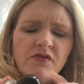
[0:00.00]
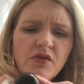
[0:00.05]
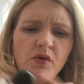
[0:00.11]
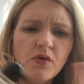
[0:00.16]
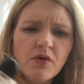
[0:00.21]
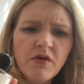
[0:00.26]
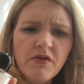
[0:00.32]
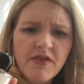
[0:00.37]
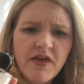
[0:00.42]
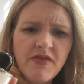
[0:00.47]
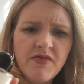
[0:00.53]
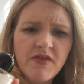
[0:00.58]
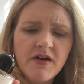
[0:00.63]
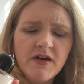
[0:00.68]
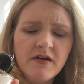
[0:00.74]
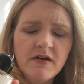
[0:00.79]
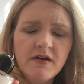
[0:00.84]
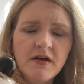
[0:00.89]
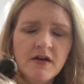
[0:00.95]
floral than
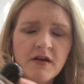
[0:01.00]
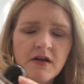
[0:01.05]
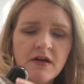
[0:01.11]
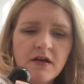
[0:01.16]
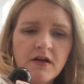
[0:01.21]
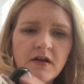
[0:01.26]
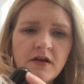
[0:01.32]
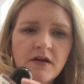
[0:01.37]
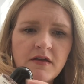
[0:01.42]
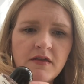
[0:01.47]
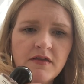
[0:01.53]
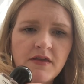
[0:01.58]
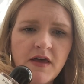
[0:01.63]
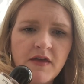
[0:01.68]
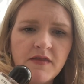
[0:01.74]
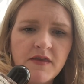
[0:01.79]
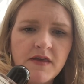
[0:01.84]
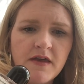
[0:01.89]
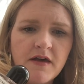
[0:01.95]
the,
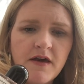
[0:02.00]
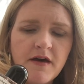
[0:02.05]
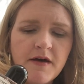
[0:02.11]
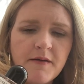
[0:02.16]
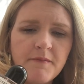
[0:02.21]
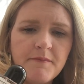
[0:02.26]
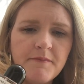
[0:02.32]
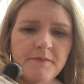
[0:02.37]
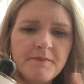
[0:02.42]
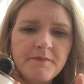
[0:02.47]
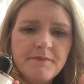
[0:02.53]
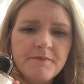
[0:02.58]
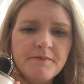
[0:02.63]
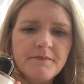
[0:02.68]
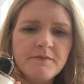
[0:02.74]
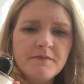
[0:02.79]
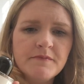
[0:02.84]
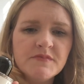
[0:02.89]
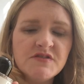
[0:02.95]
than the um,
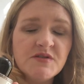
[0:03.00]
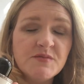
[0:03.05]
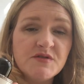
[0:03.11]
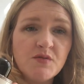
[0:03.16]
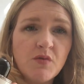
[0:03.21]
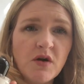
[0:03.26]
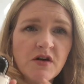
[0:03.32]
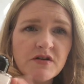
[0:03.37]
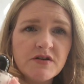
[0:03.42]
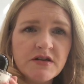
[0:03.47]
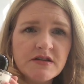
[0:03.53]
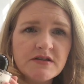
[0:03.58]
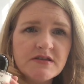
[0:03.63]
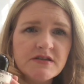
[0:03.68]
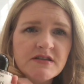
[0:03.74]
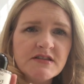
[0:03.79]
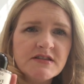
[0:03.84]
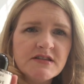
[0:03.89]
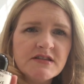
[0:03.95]
Gypsy Water does.
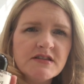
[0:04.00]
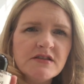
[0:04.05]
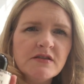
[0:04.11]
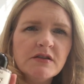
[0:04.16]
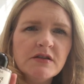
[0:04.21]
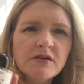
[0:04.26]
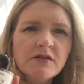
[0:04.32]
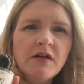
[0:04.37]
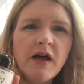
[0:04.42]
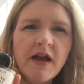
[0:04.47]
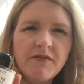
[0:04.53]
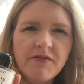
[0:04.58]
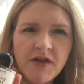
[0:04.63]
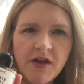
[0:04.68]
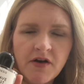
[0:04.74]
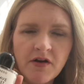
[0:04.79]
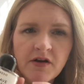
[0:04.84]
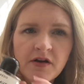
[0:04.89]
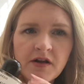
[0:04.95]
This is a little
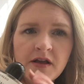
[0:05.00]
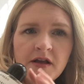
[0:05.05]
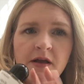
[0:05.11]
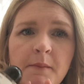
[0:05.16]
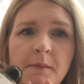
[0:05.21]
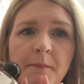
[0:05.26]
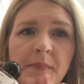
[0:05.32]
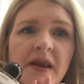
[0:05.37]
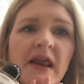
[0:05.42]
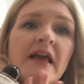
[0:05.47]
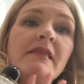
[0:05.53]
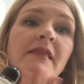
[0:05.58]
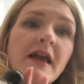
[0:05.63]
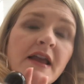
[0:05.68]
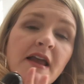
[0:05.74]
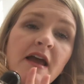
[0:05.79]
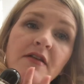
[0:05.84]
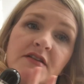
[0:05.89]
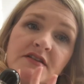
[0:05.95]
heavier, but I
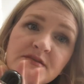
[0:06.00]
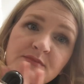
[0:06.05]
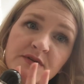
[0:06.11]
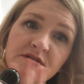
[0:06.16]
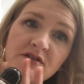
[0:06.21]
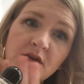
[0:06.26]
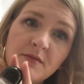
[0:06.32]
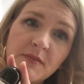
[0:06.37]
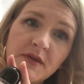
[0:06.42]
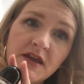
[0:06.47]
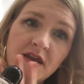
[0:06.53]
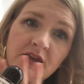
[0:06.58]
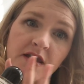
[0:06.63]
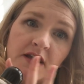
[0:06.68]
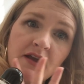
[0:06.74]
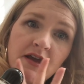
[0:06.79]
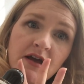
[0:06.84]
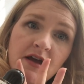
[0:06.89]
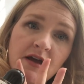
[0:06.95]
like how this smells on me
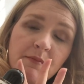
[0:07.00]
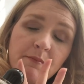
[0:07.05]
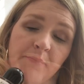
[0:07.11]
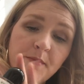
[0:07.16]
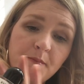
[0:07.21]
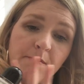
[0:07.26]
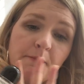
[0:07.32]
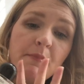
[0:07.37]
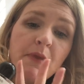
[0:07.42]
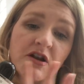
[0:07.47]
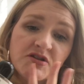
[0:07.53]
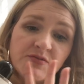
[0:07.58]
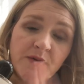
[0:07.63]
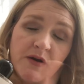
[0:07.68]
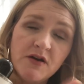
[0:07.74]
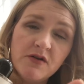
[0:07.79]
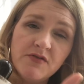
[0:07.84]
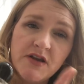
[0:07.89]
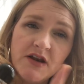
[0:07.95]
much
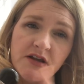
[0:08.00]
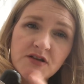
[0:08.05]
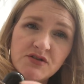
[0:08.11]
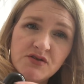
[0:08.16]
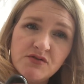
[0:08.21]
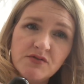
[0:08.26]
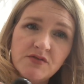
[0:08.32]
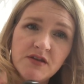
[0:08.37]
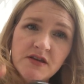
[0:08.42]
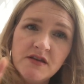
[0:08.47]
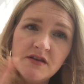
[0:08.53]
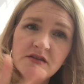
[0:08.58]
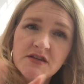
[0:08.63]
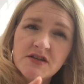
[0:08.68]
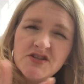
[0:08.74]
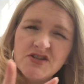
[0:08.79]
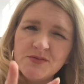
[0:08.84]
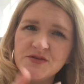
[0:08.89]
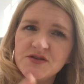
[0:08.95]
better than I do the,
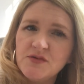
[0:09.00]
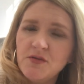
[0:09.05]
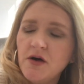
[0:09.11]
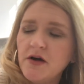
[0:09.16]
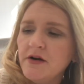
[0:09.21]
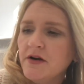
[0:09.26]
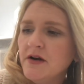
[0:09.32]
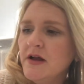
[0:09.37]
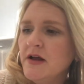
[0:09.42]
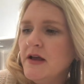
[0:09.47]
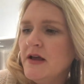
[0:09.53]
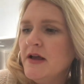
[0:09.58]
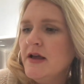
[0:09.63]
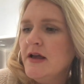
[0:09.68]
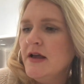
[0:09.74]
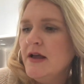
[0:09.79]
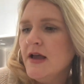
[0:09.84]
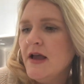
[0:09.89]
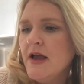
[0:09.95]
the Gypsy Water.
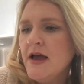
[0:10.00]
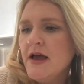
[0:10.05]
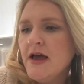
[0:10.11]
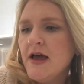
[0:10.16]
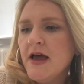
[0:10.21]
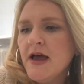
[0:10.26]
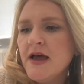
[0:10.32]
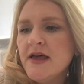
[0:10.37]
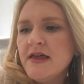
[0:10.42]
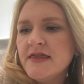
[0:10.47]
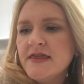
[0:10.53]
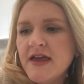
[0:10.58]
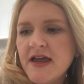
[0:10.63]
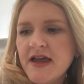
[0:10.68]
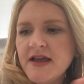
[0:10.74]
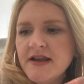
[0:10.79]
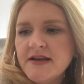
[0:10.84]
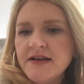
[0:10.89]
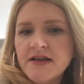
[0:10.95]

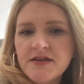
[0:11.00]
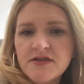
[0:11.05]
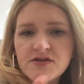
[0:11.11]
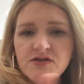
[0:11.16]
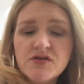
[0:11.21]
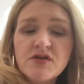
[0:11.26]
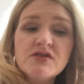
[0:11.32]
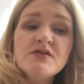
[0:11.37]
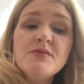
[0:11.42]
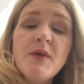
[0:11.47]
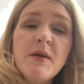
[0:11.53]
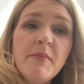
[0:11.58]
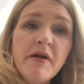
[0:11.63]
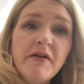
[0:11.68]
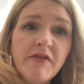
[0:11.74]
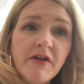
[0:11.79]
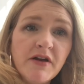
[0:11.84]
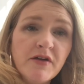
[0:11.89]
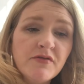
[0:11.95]
Then, so those are my
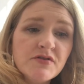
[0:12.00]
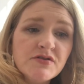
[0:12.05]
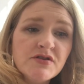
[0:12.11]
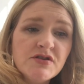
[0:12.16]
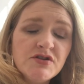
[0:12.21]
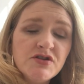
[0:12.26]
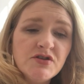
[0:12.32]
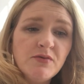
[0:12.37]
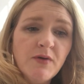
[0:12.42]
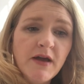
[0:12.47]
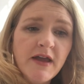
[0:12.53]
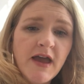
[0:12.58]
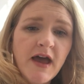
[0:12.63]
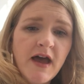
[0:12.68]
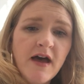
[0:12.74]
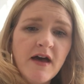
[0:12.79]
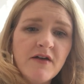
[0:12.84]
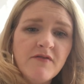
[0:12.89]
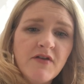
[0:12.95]
Byredo. Those are the two I
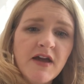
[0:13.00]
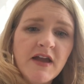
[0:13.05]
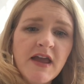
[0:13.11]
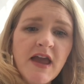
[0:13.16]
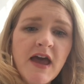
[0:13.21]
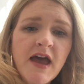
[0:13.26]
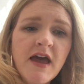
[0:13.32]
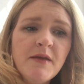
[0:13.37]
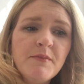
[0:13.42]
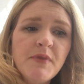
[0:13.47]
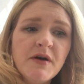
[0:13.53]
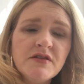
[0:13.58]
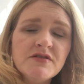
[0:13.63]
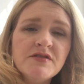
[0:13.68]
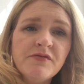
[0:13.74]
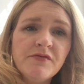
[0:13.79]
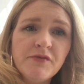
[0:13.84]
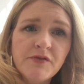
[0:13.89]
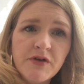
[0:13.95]
have. I had Bal
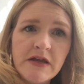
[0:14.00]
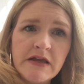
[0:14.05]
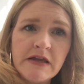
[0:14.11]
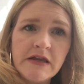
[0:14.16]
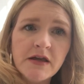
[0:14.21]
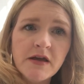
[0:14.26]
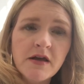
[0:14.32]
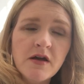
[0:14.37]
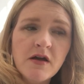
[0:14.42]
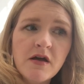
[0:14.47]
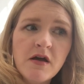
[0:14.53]
d'Afrique,